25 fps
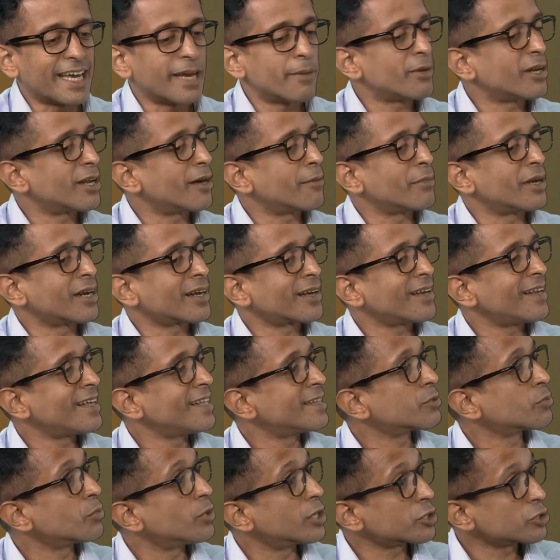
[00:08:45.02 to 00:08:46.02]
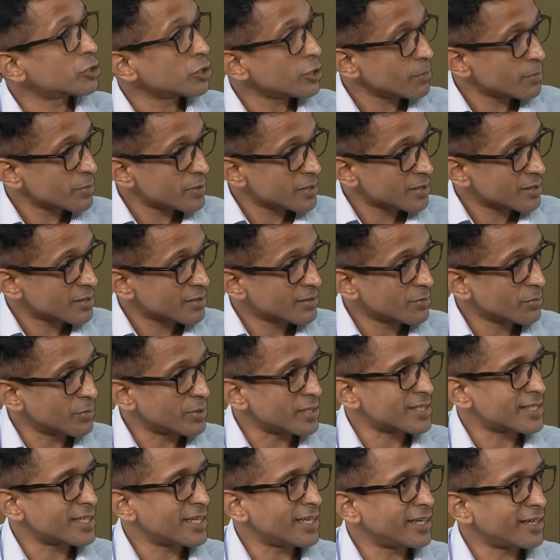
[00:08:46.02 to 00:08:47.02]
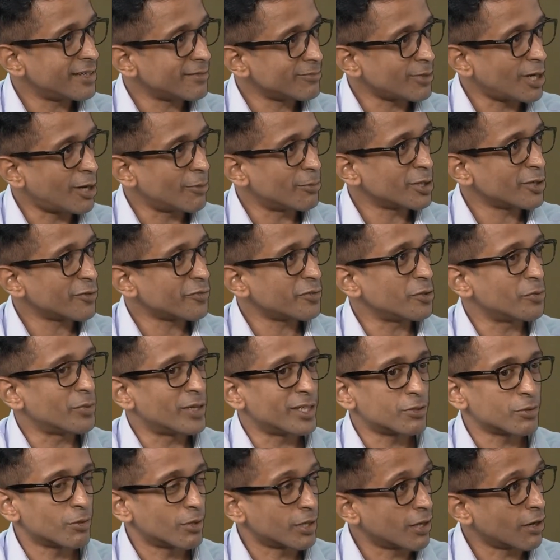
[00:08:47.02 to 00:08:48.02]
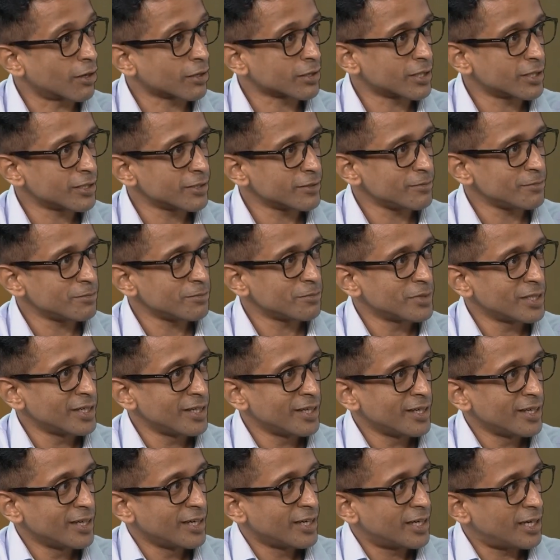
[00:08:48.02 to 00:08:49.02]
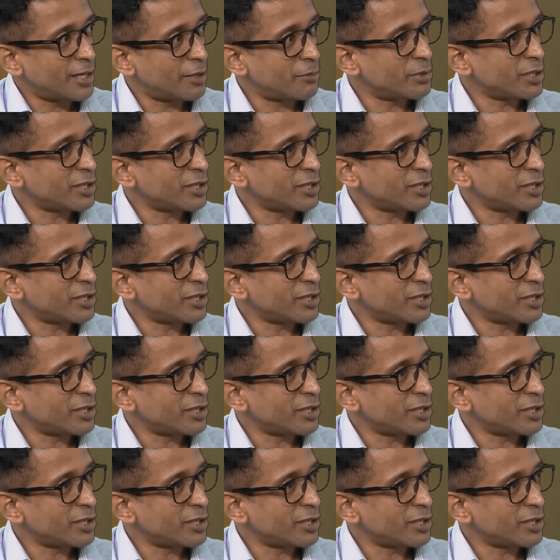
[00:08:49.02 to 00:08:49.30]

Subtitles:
game in our mental health workshops. We say, how many of you went to a doctor? How